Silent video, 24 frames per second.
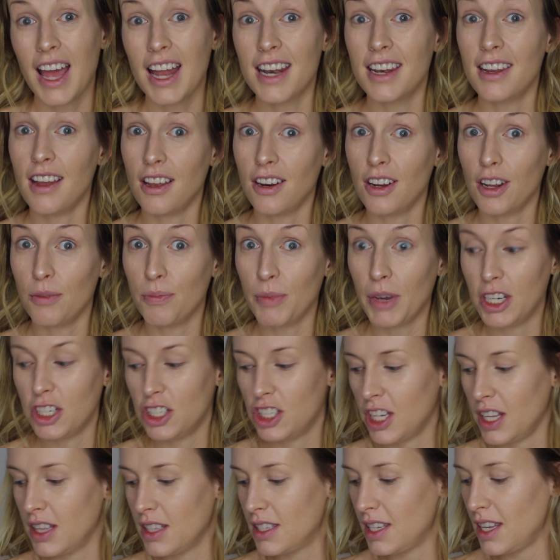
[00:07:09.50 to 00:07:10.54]
None on my
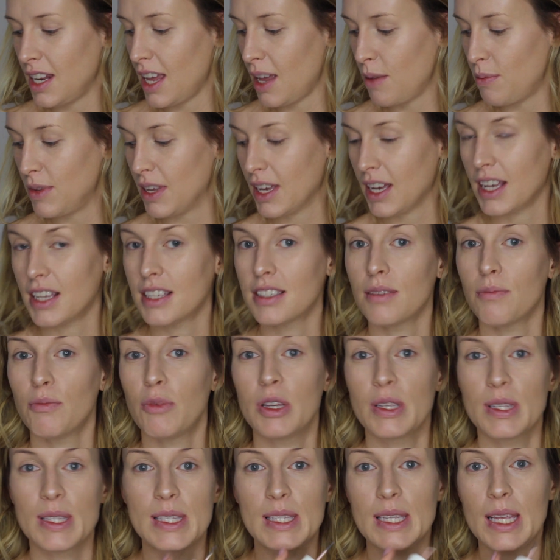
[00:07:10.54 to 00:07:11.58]
chin today because I'm
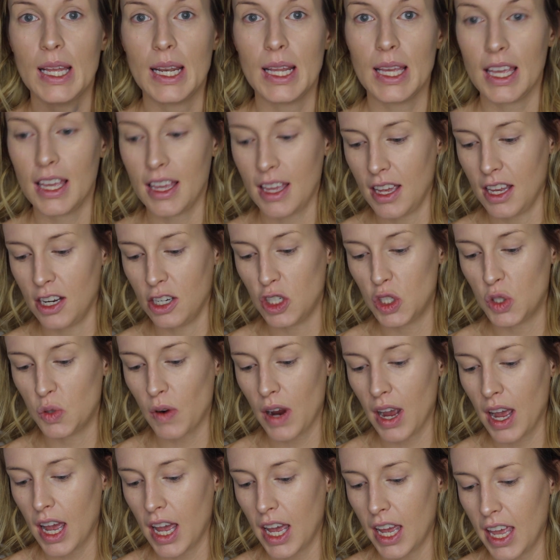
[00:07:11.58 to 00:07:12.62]
all zitty and
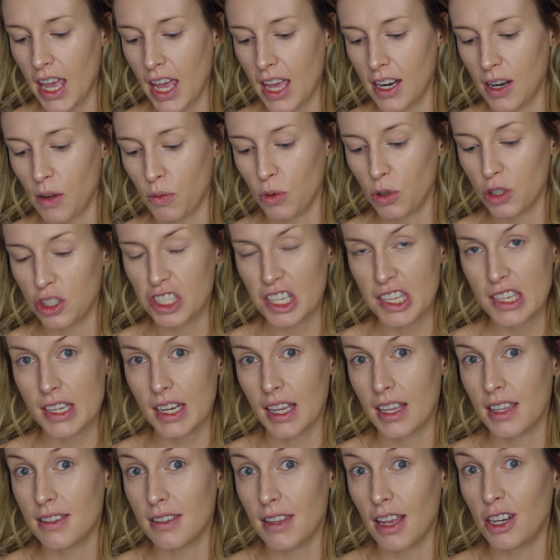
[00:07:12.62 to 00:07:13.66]
dry, and it will just
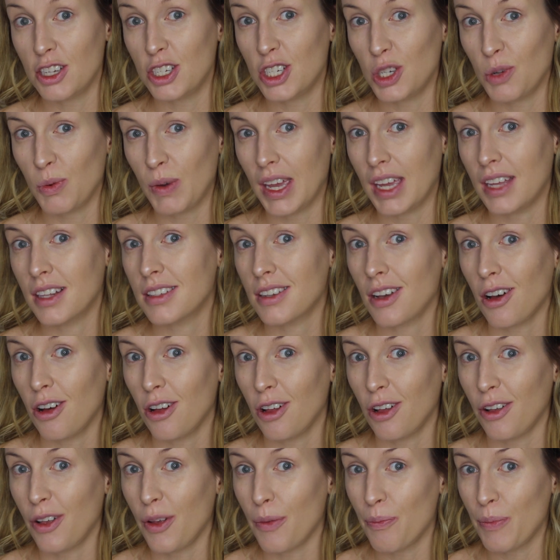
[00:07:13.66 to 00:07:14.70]
accentuate
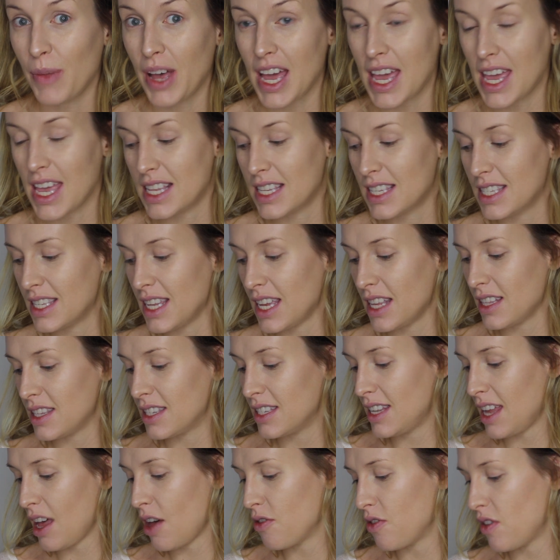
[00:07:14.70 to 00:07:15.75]
all my
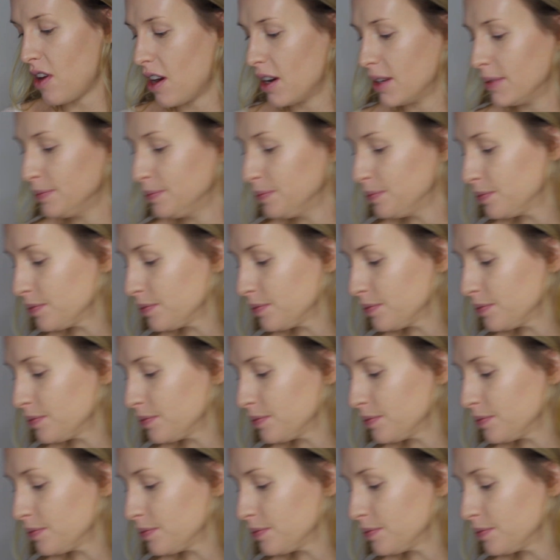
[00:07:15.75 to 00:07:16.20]
zits down there.